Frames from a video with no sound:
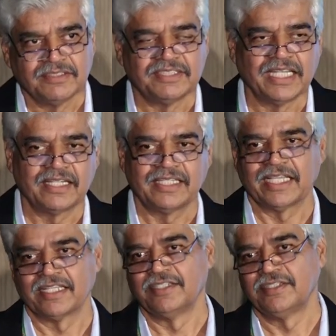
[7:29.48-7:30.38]
she had
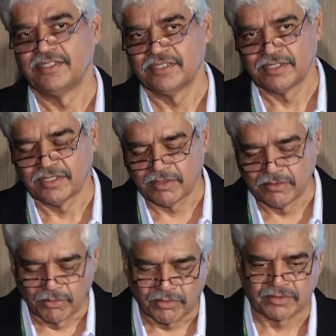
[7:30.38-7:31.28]
taken
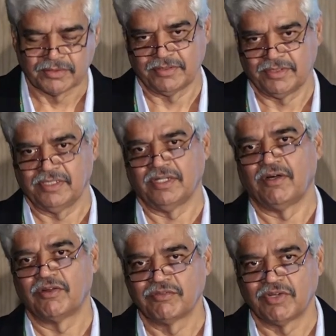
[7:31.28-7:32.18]
loan
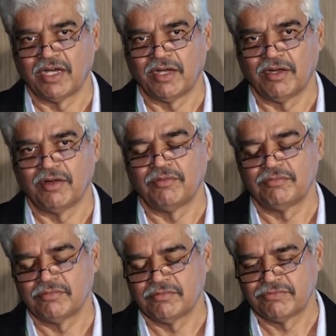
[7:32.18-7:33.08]
on uh,
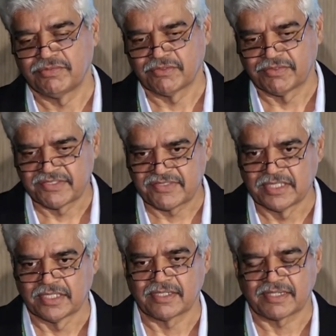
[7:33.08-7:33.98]
for the first
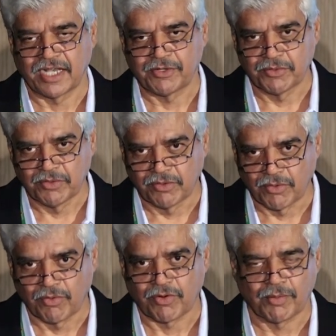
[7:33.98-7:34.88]
year, trying to
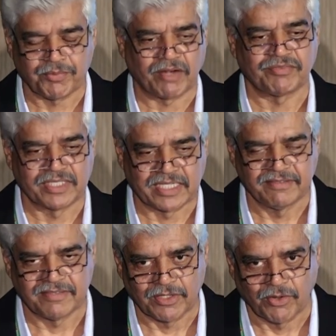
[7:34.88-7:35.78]
grow crops after the
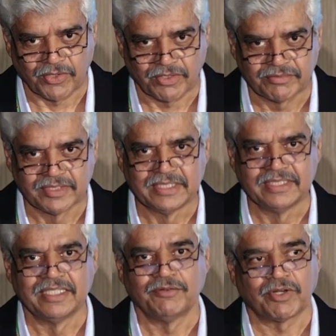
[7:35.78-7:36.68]
kids had gone out.
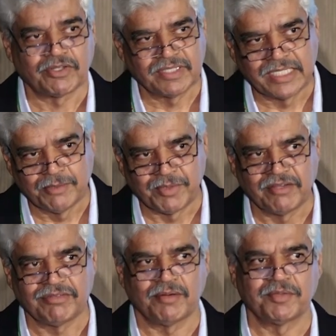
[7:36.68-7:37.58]
One of the
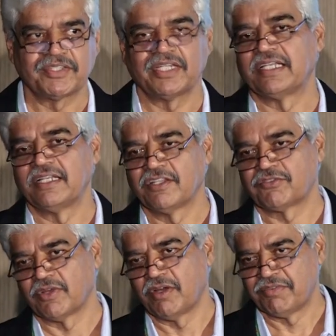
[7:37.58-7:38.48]
neighboring farmers had tilled
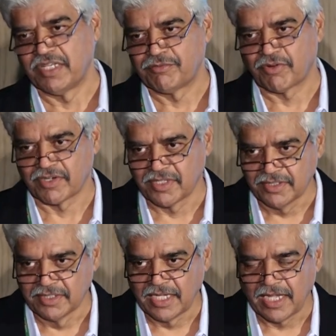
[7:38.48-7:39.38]
the uh, field for her,
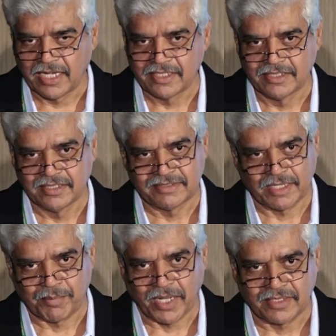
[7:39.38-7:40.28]
and uh, she
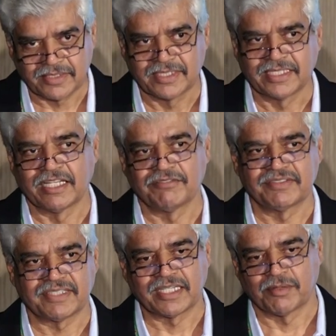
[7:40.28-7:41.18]
had planted, and
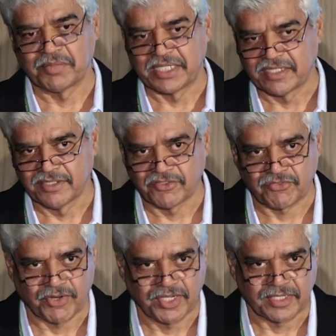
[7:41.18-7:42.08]
elephants had completely
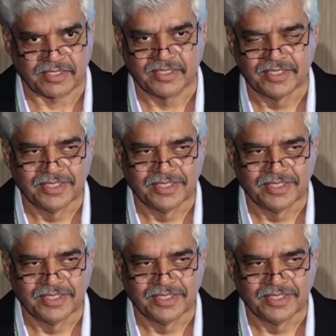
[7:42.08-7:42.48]
destroyed it.